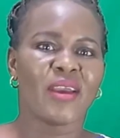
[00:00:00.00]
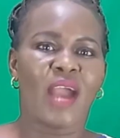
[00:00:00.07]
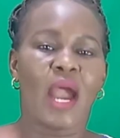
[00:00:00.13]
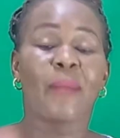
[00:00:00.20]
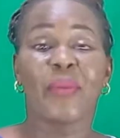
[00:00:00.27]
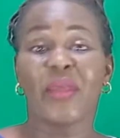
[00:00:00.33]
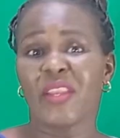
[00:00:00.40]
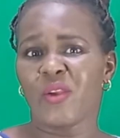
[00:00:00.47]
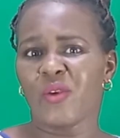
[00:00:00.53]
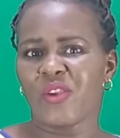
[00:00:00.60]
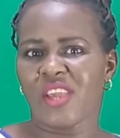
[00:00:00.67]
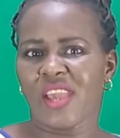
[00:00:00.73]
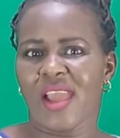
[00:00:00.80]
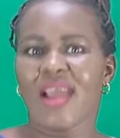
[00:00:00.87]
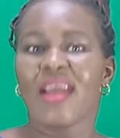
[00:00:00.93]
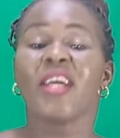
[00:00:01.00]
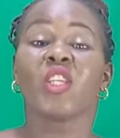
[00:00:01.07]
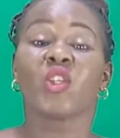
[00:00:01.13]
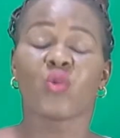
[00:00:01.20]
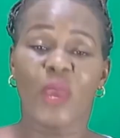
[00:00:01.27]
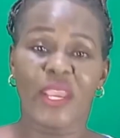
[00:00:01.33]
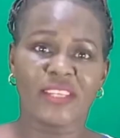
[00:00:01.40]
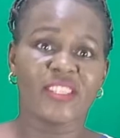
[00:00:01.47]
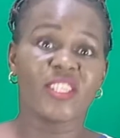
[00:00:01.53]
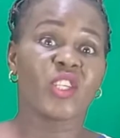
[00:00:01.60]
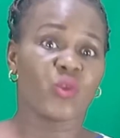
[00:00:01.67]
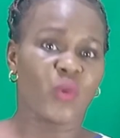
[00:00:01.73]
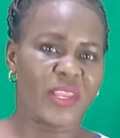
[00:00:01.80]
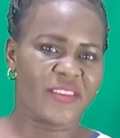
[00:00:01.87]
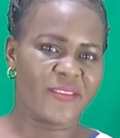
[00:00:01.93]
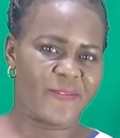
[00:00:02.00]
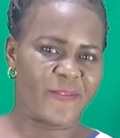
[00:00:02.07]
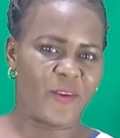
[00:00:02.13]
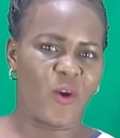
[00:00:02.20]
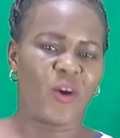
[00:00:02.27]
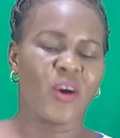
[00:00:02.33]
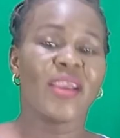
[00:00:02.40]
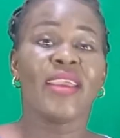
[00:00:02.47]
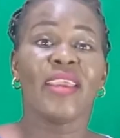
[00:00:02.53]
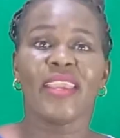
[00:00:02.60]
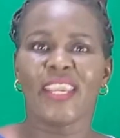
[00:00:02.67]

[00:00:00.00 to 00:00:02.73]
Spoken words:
Happy New Year 2024.